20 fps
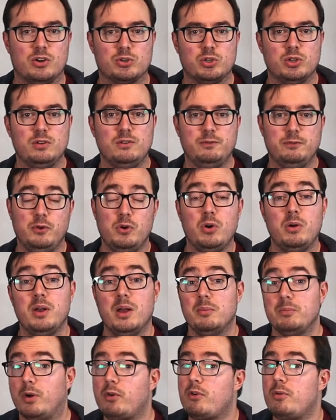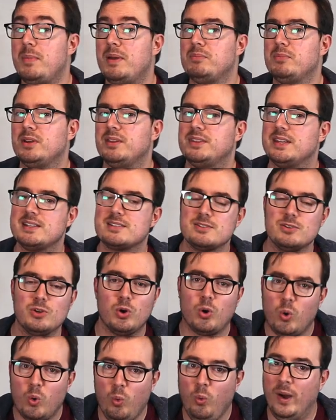are good for, but remember, there's
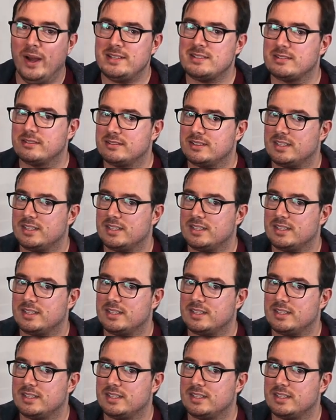not always a